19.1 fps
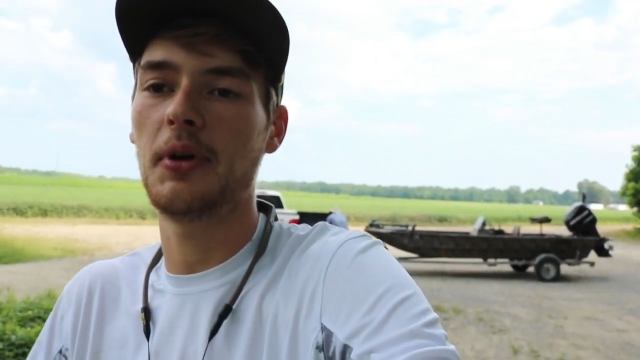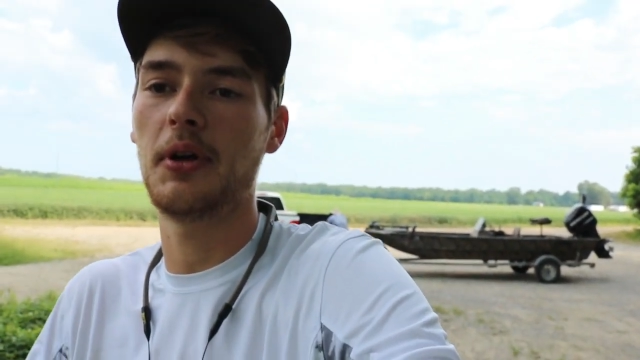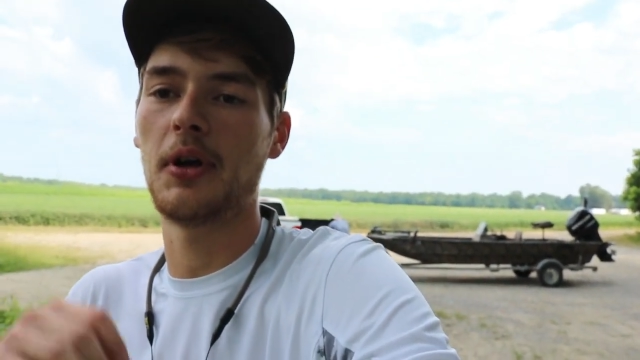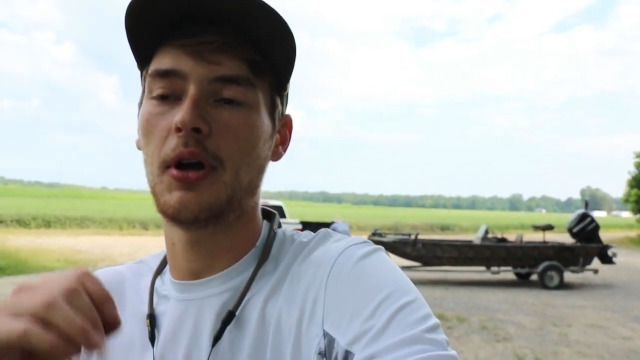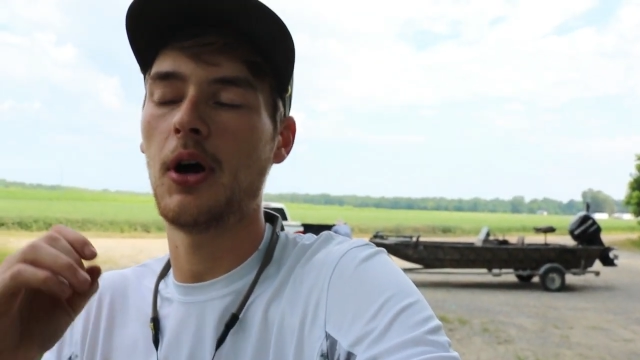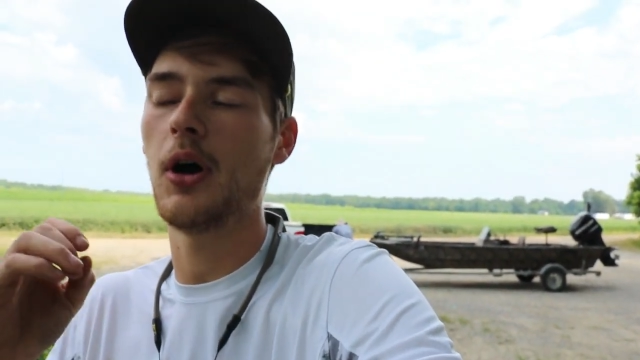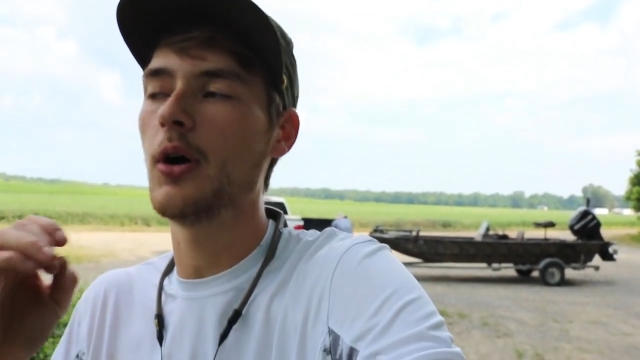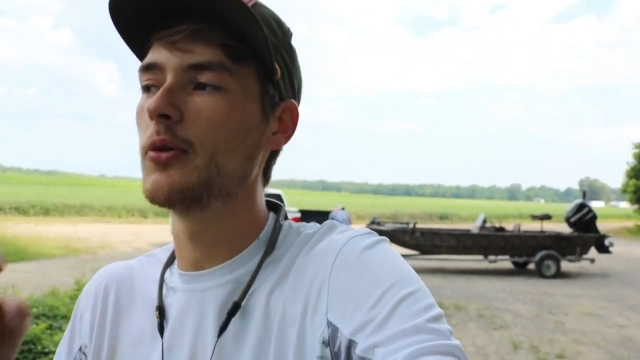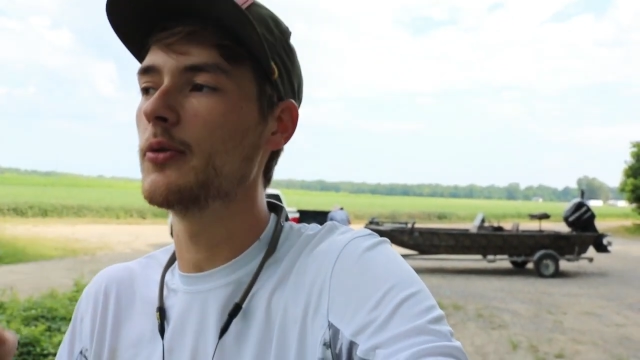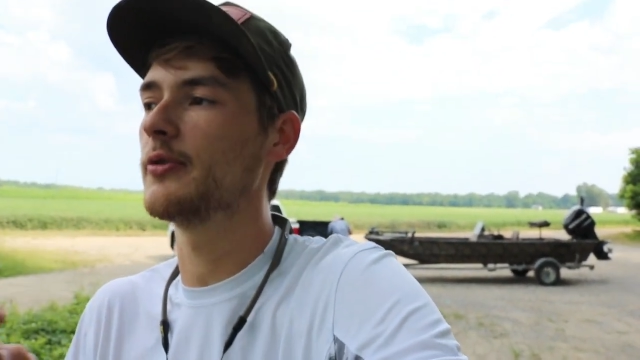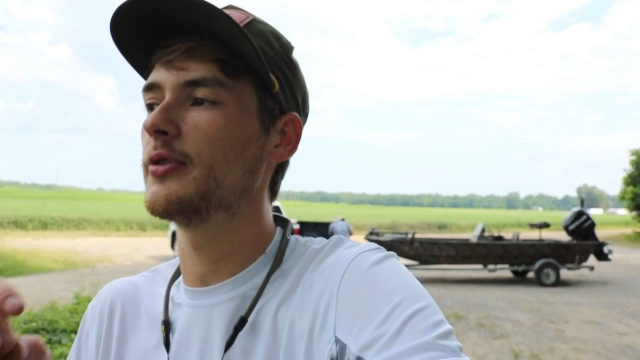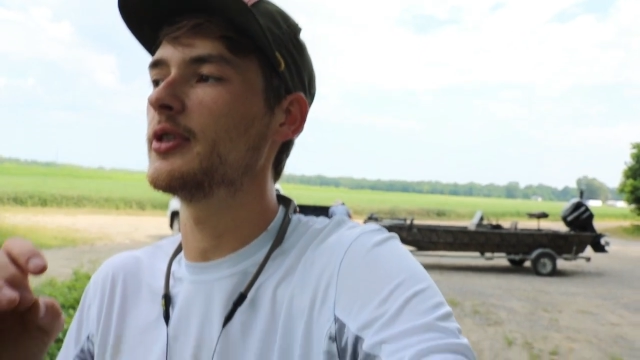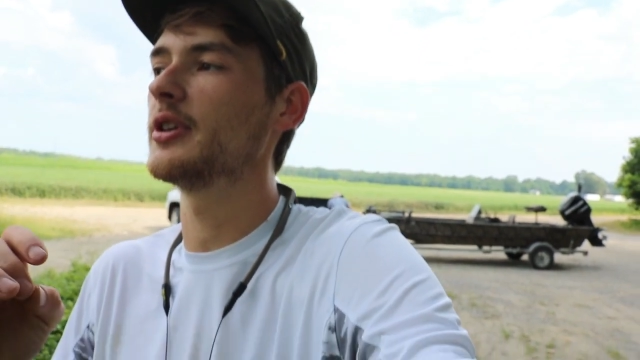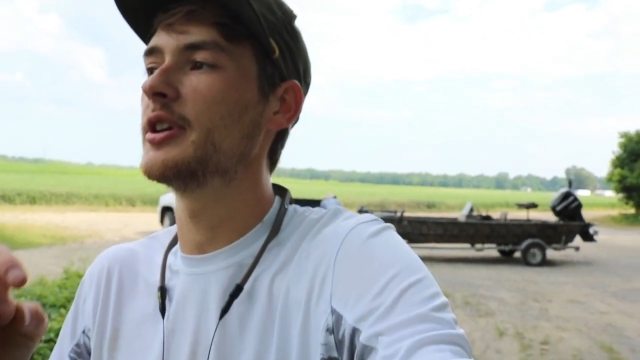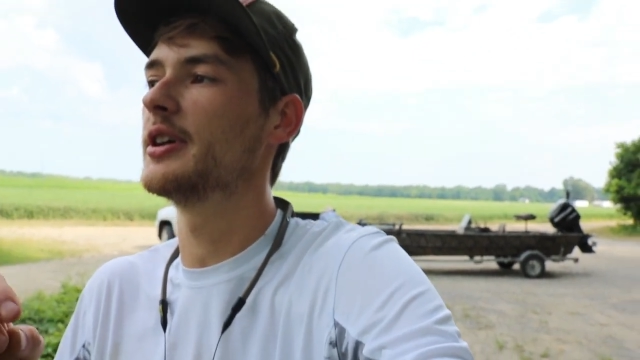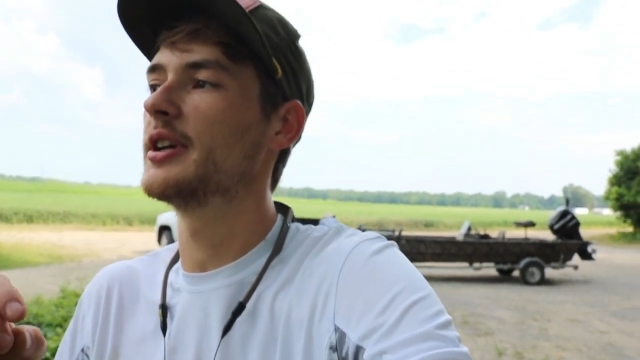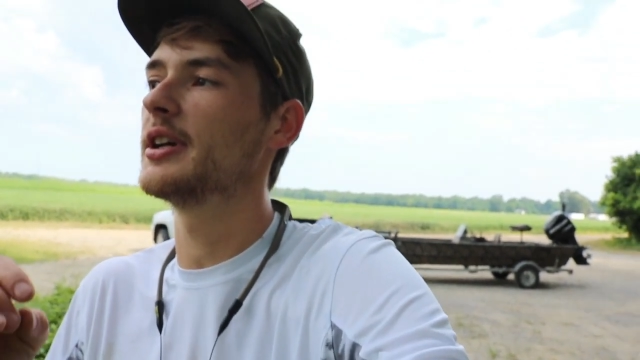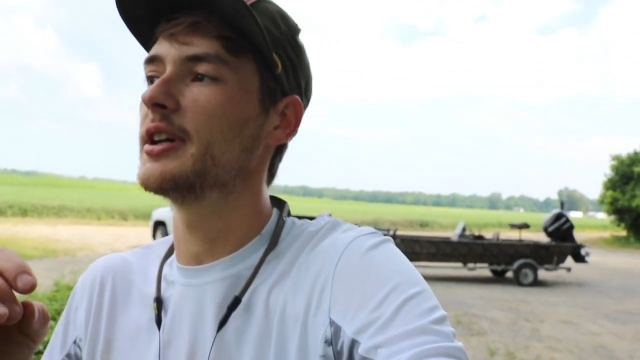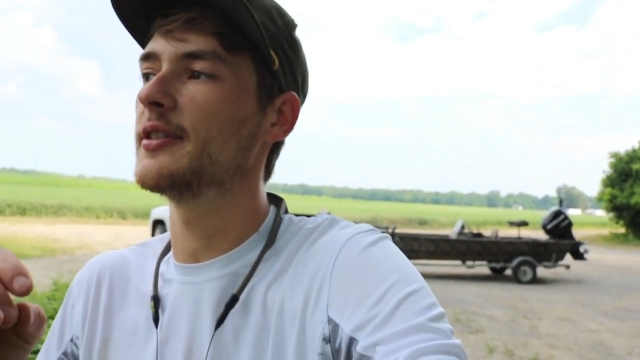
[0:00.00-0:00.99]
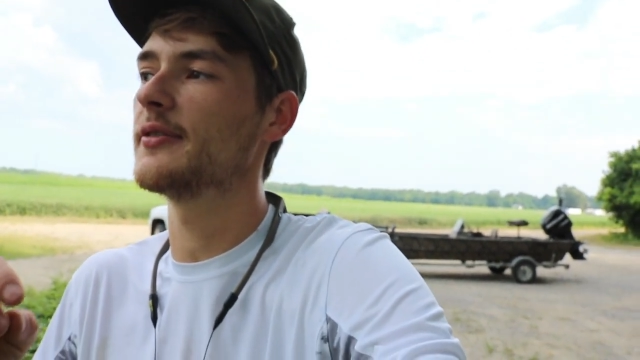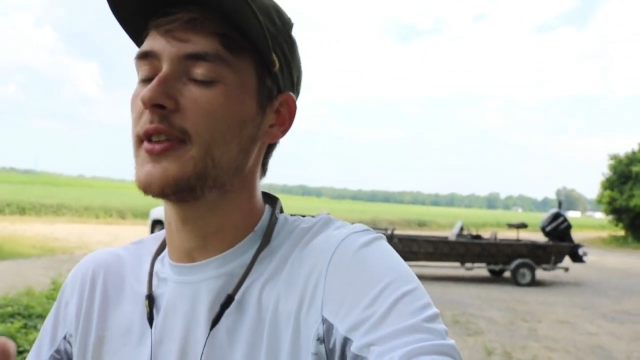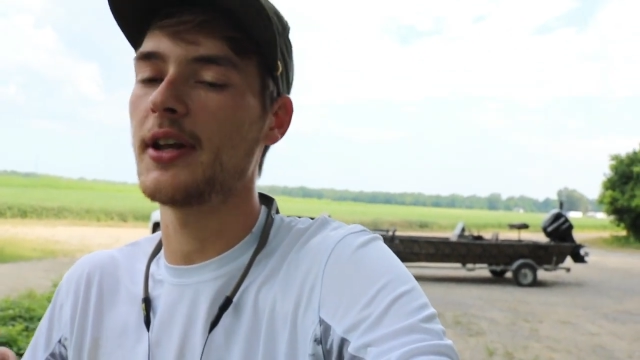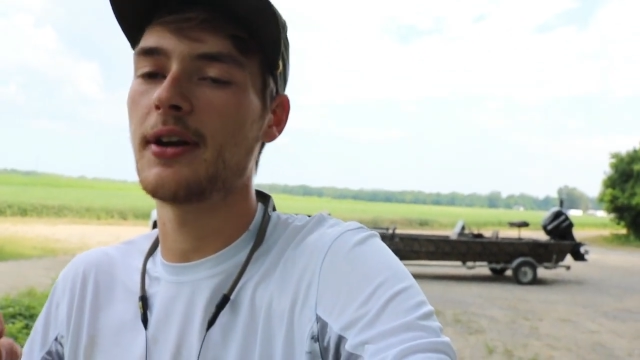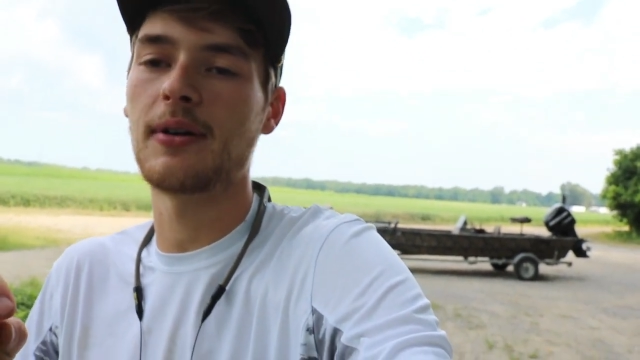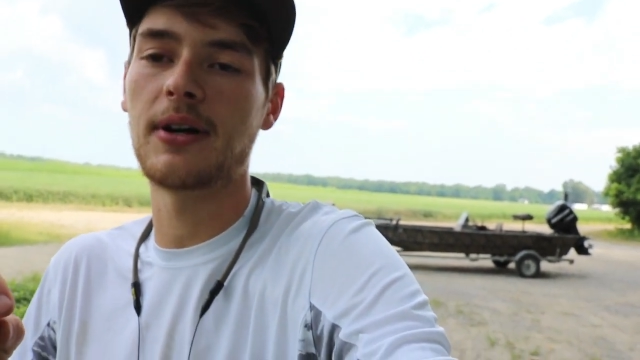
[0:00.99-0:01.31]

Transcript: And hopefully, if they